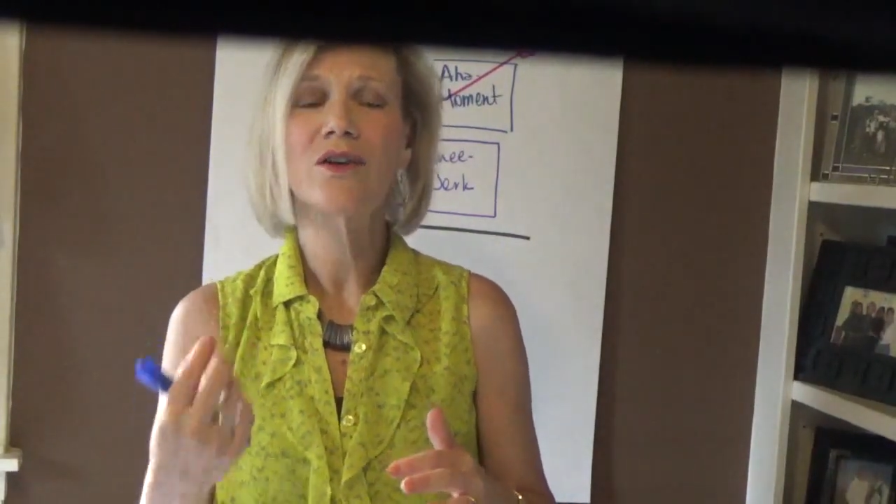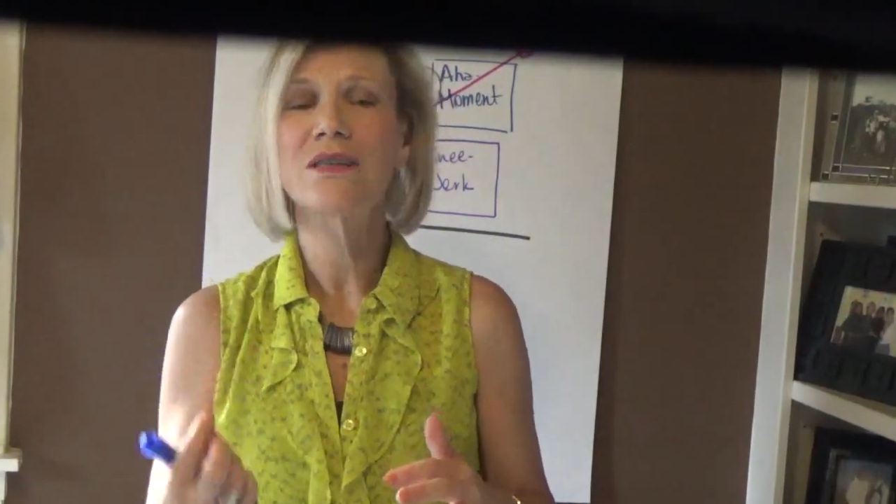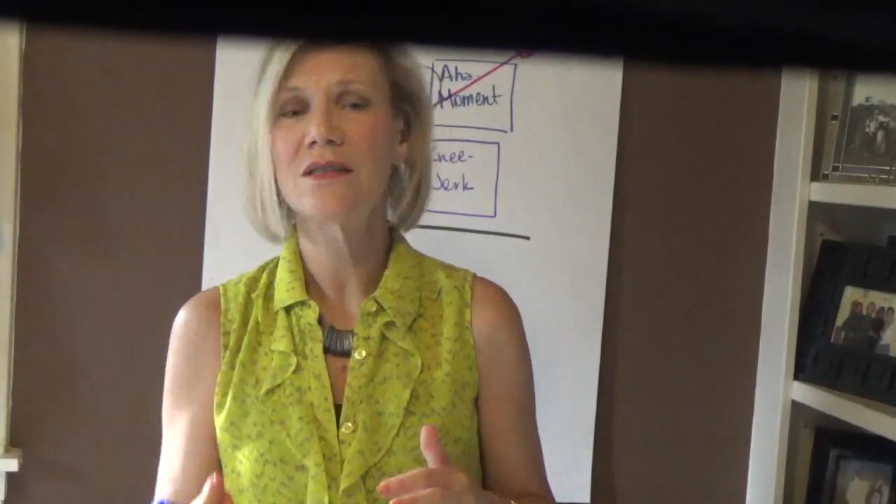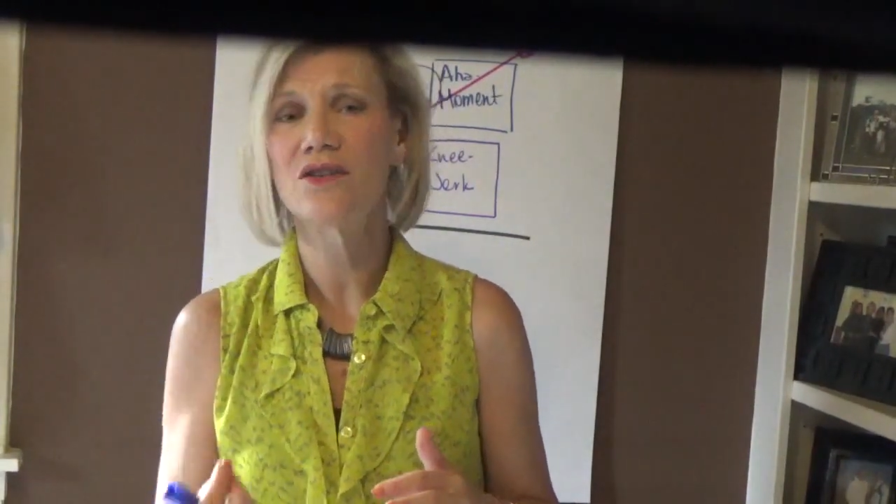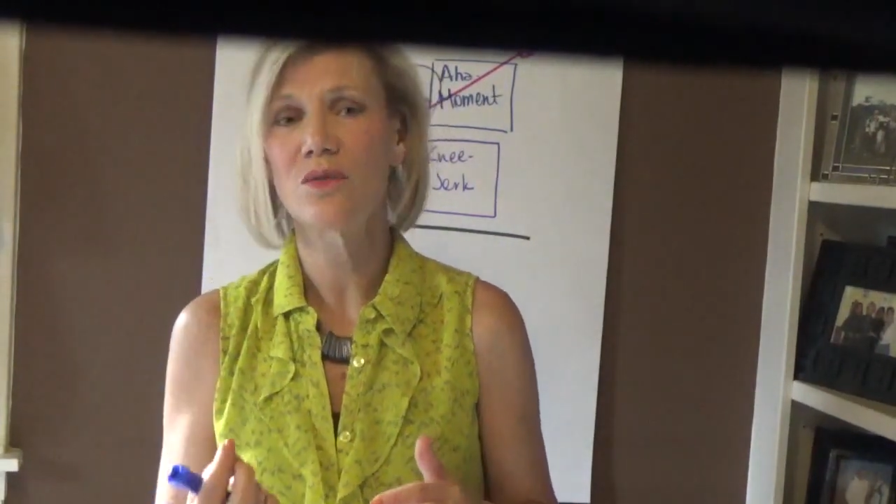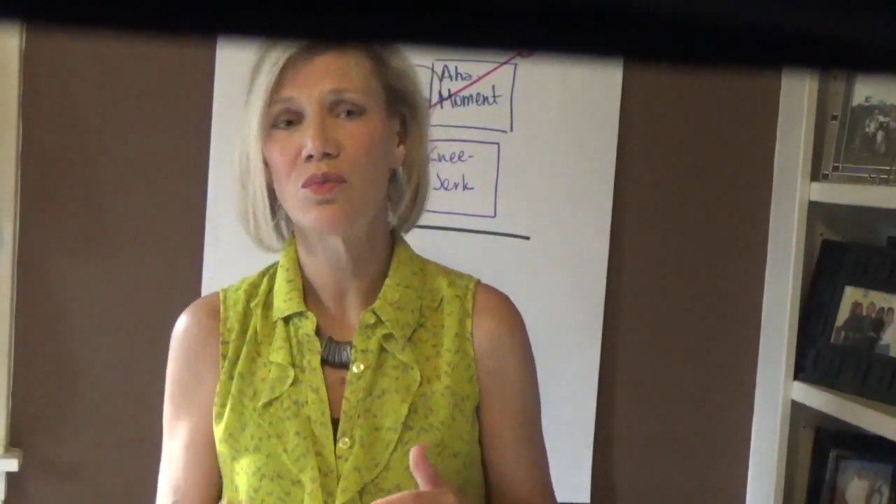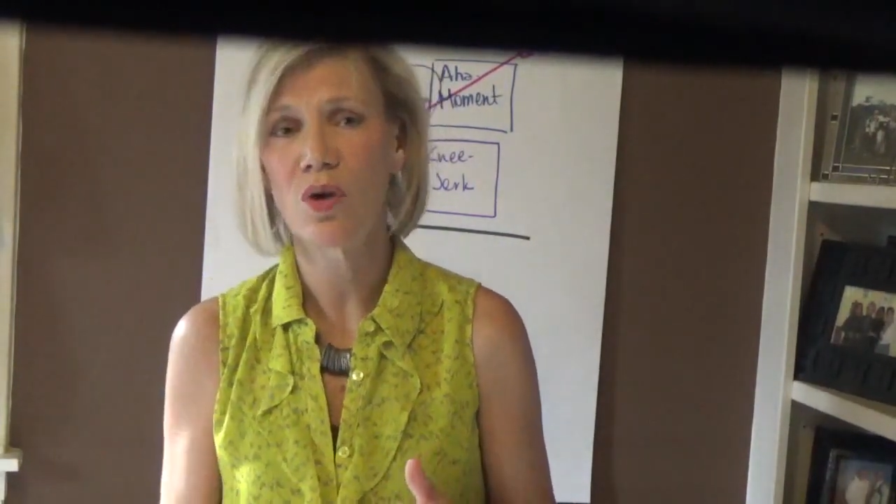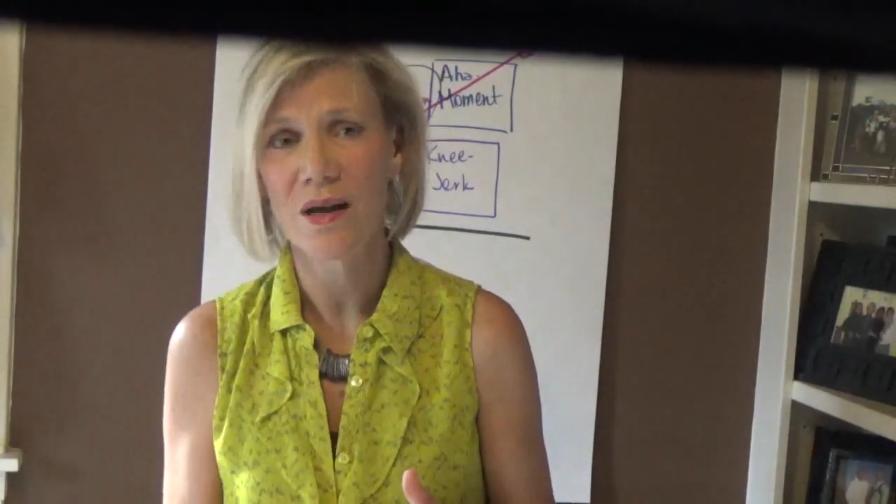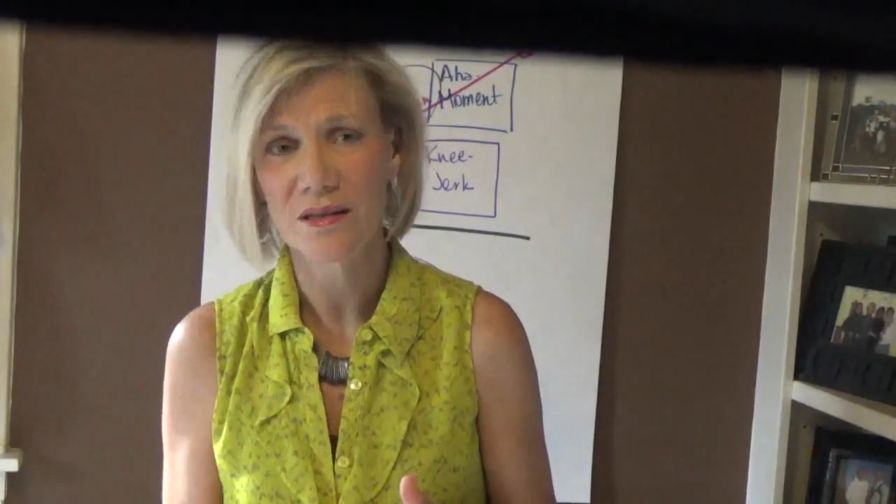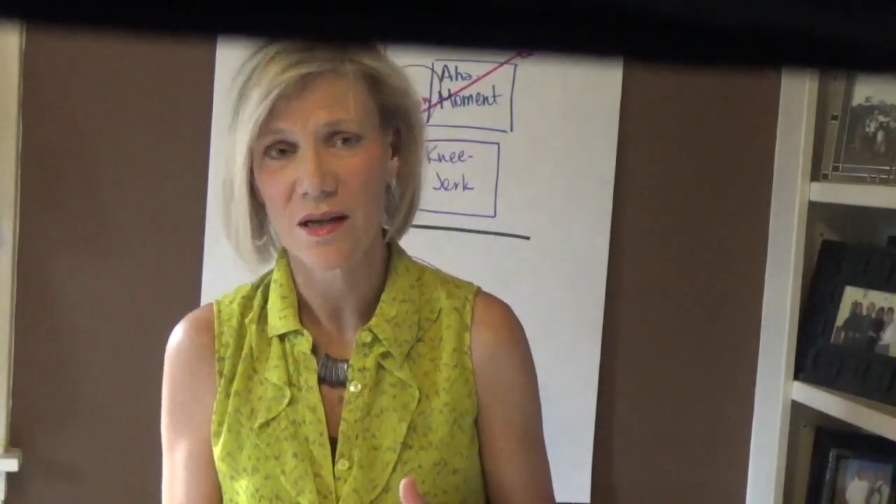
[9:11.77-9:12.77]
decision
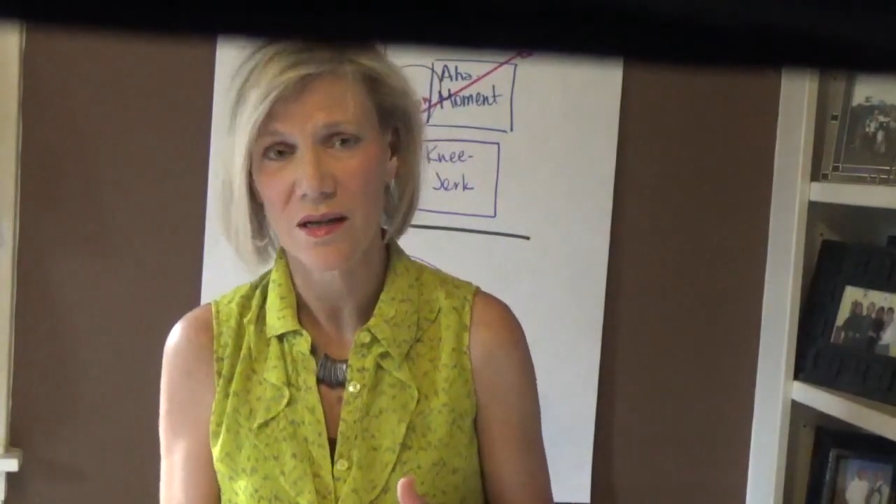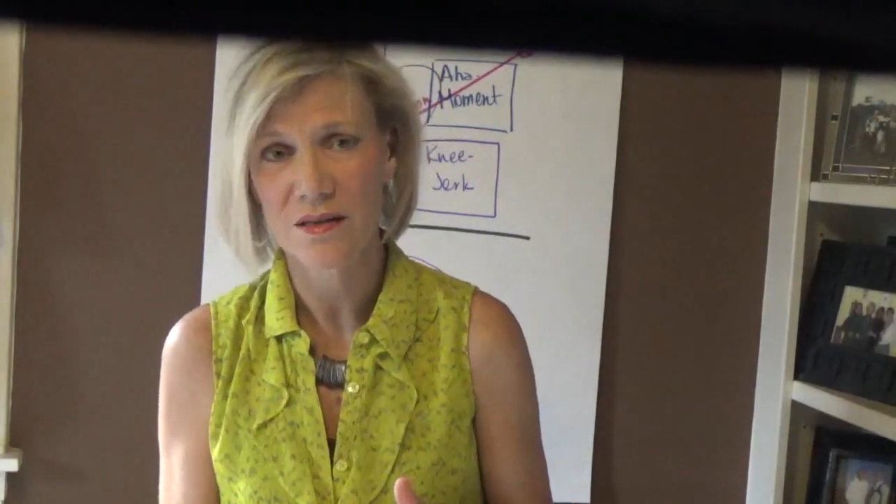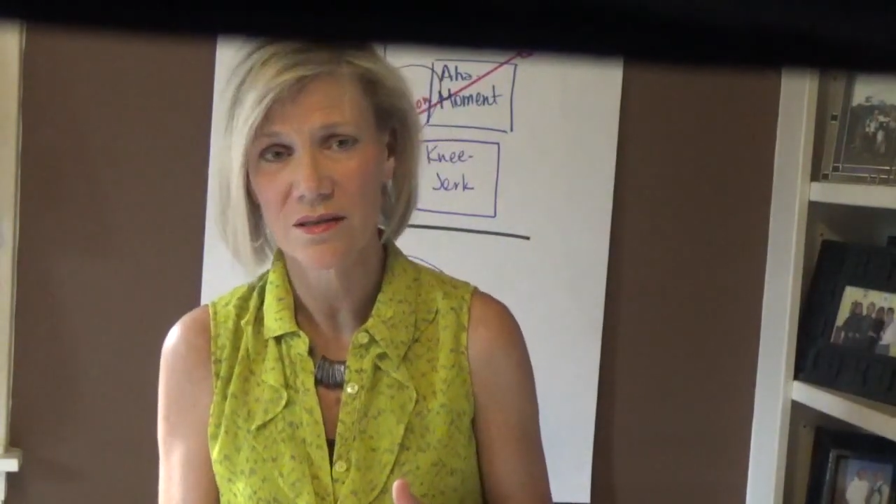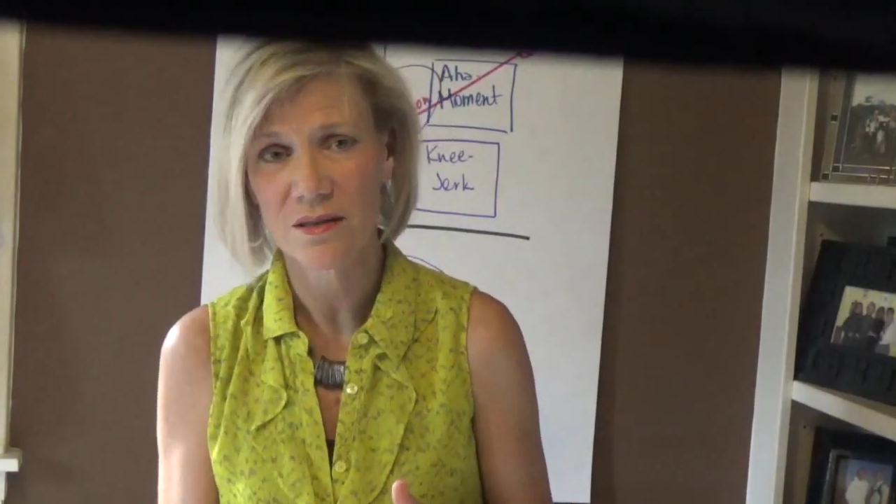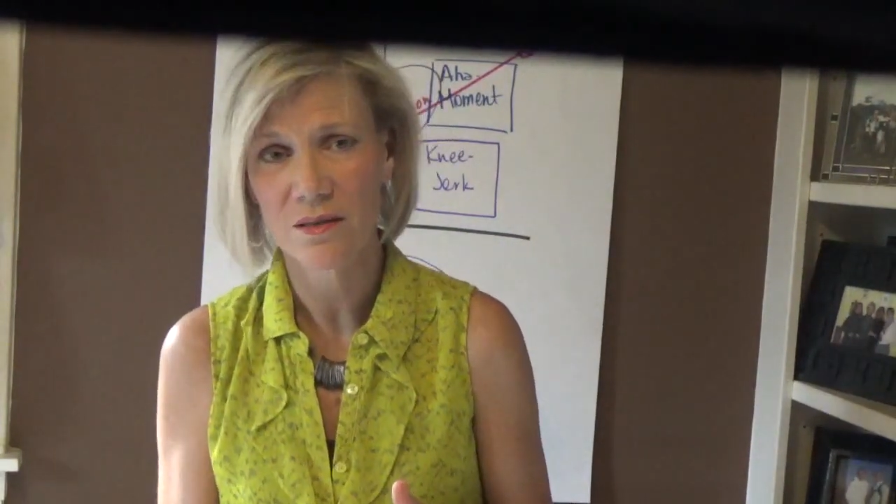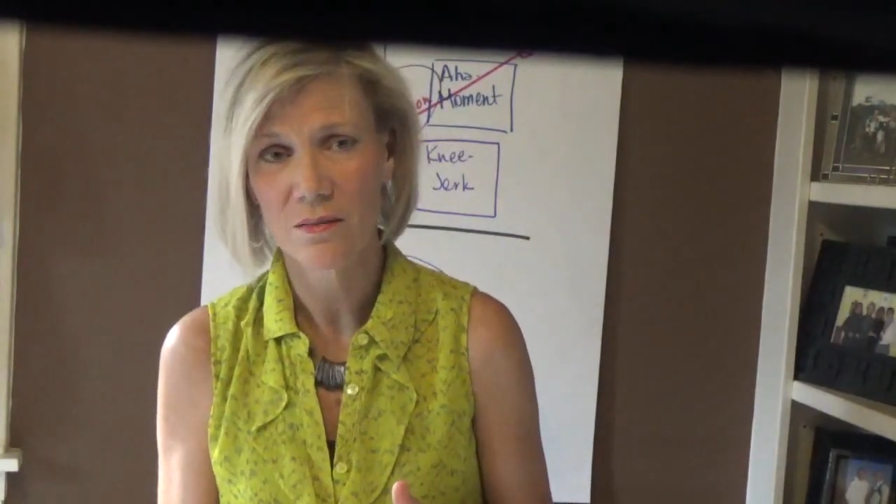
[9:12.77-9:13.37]
process.